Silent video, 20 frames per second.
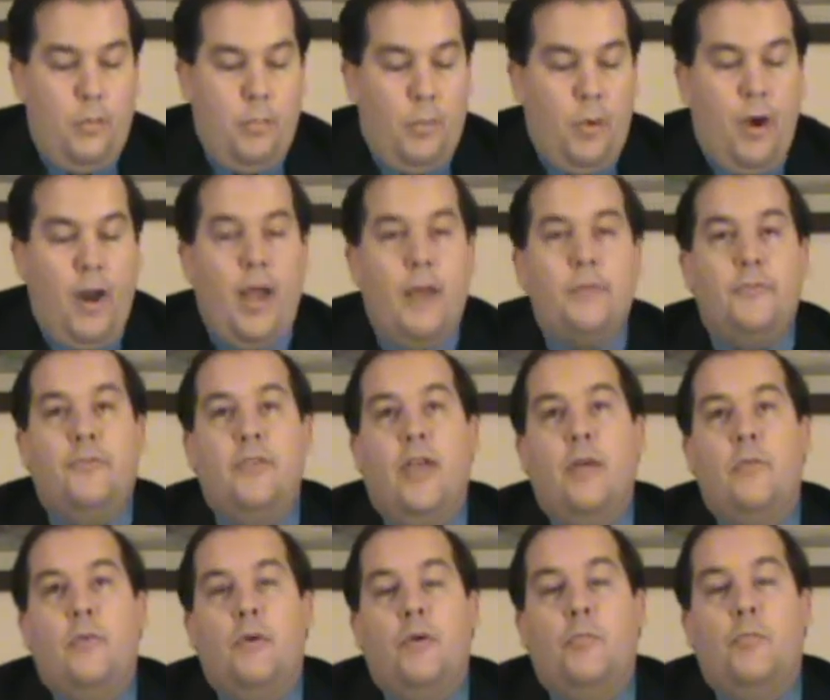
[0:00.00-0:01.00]
Perhaps
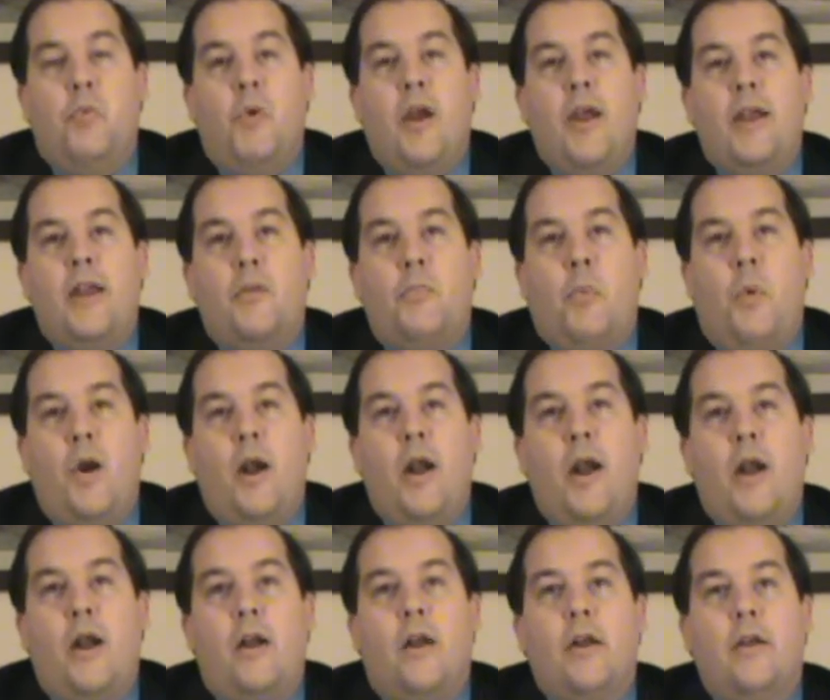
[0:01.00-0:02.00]
they were praying a
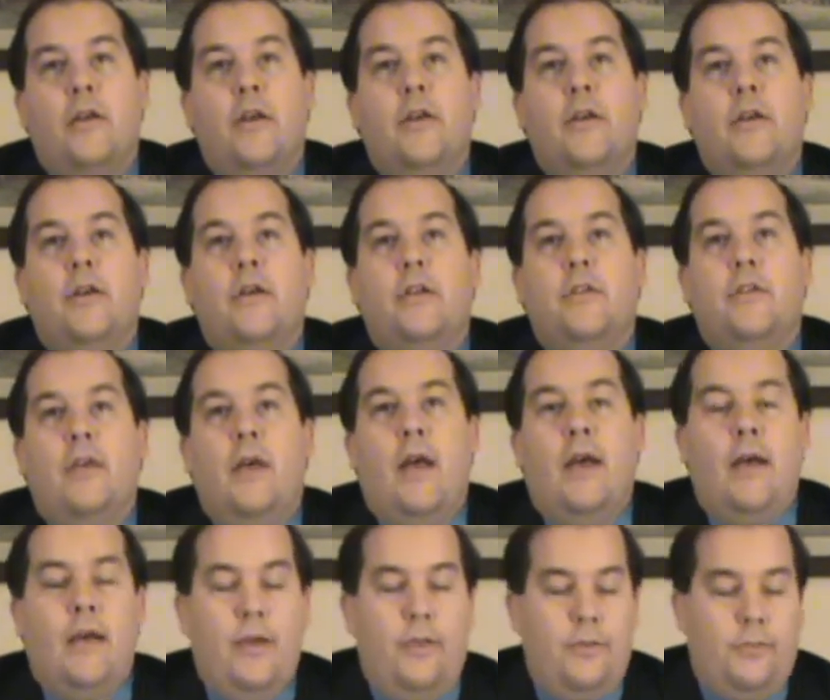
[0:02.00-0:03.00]
prayer
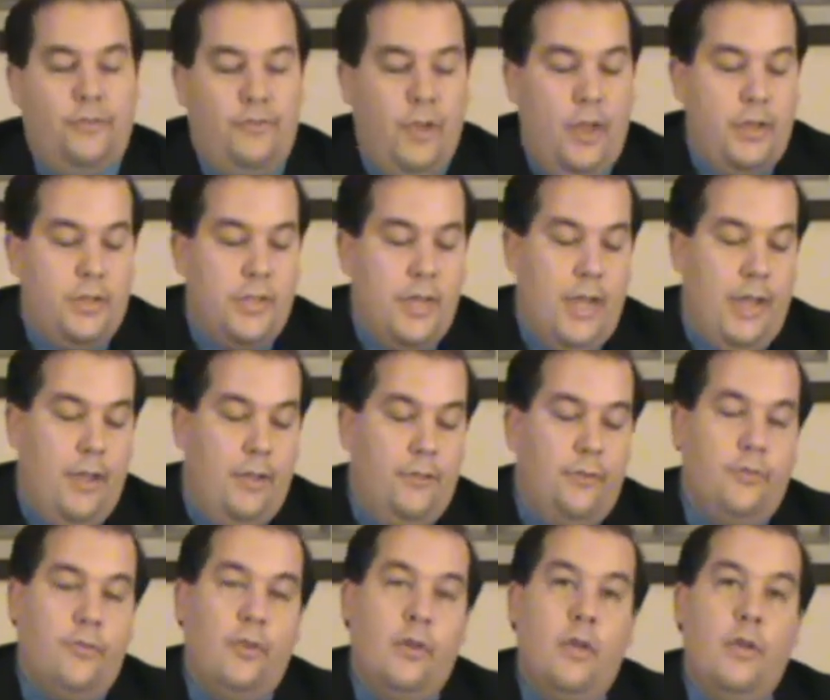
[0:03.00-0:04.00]
uh, such
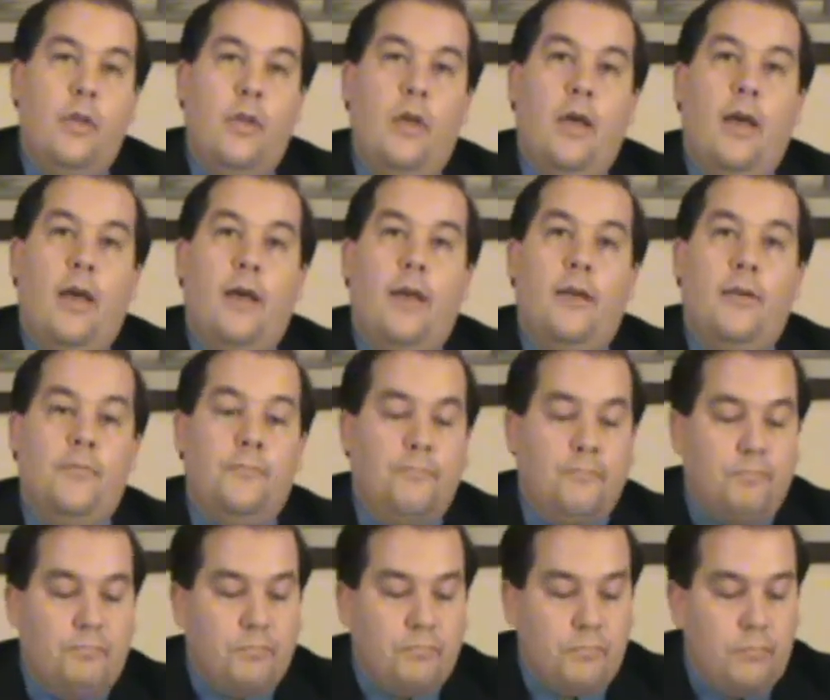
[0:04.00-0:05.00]
as uh,
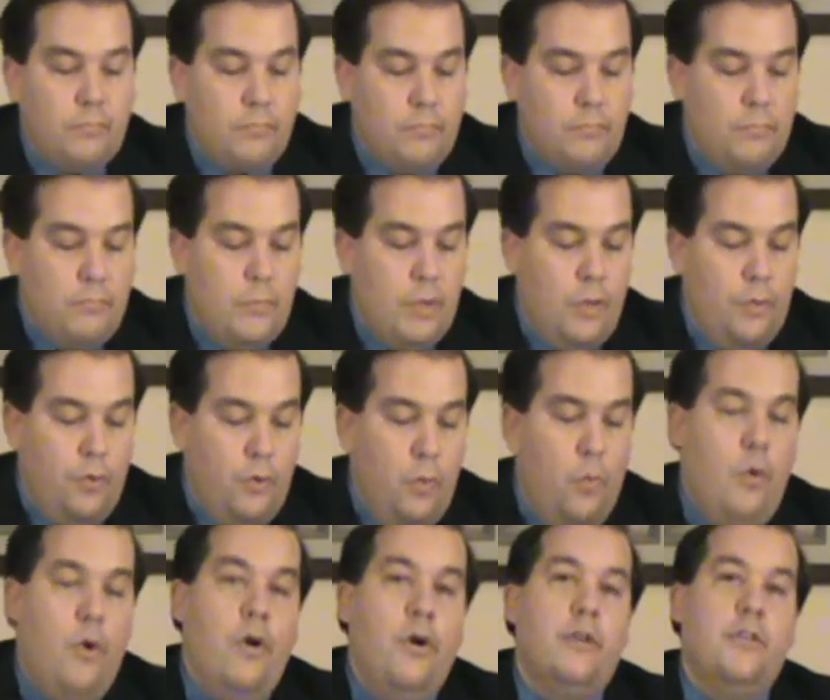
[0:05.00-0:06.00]
the
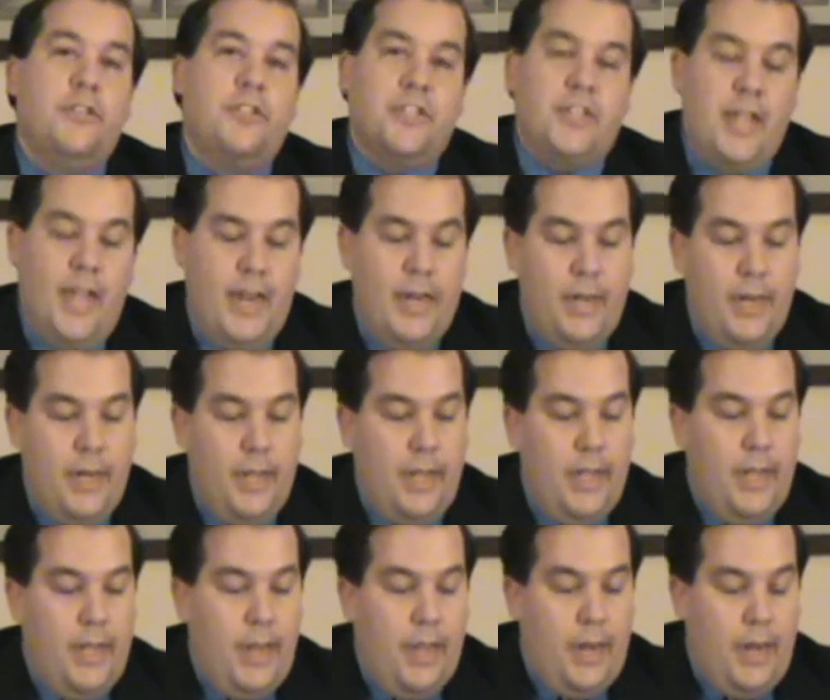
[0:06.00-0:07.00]
word stated
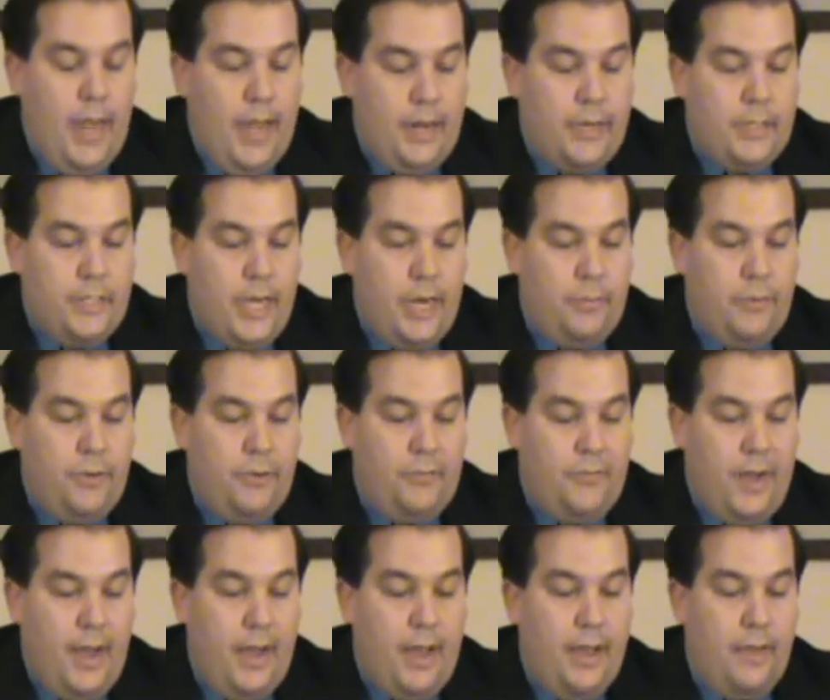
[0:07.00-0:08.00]
in Acts chapter
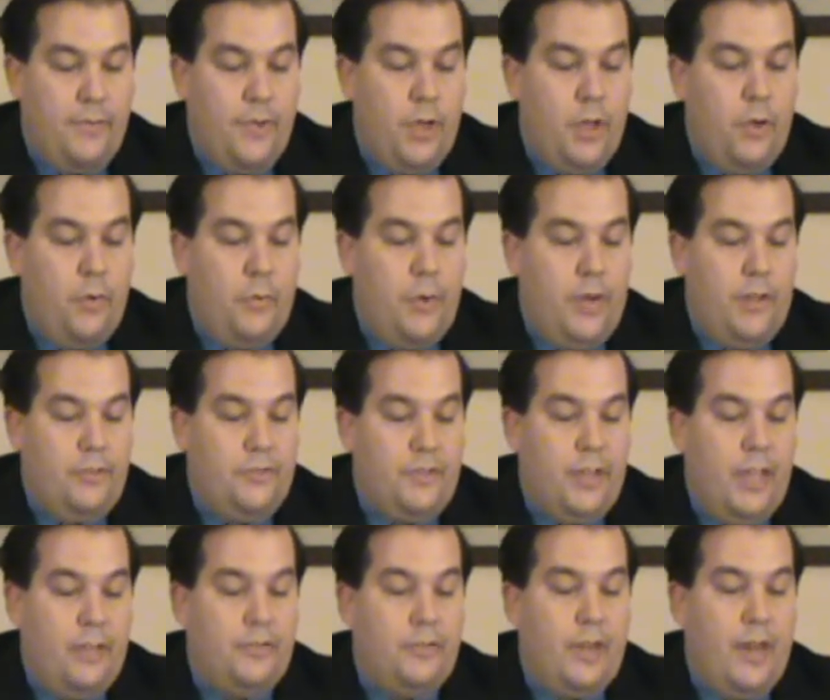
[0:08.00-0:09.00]
5 when it
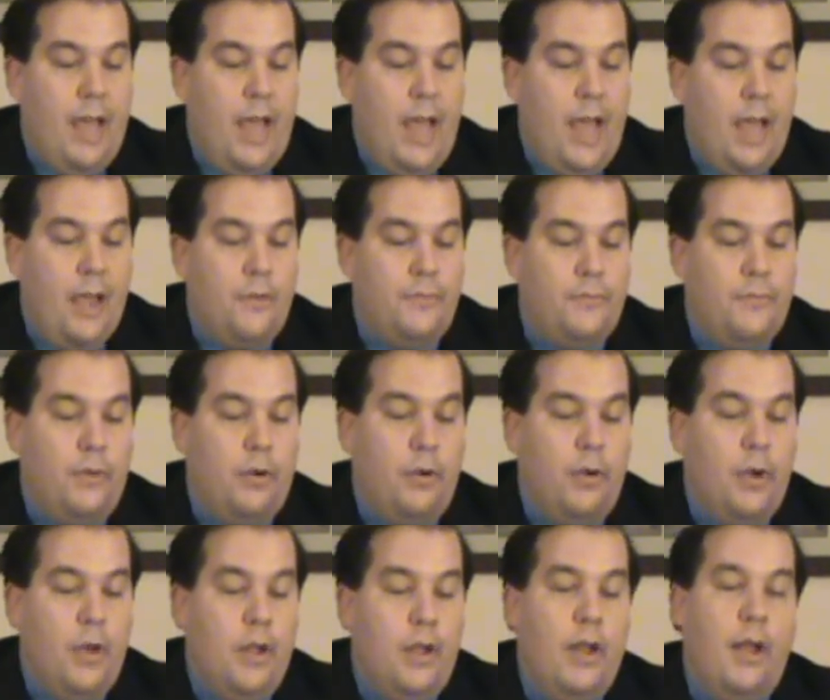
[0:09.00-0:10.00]
says that
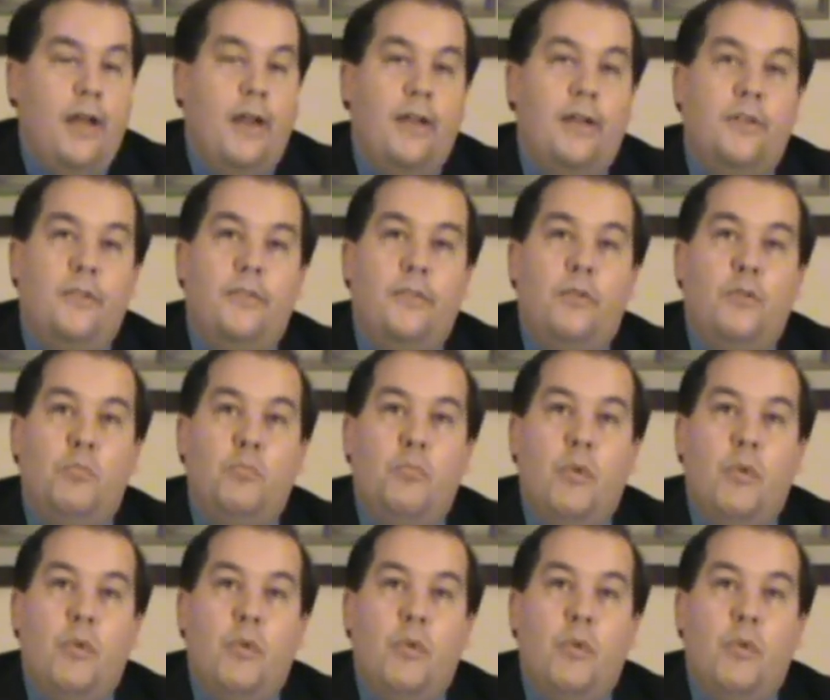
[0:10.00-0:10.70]
after uh,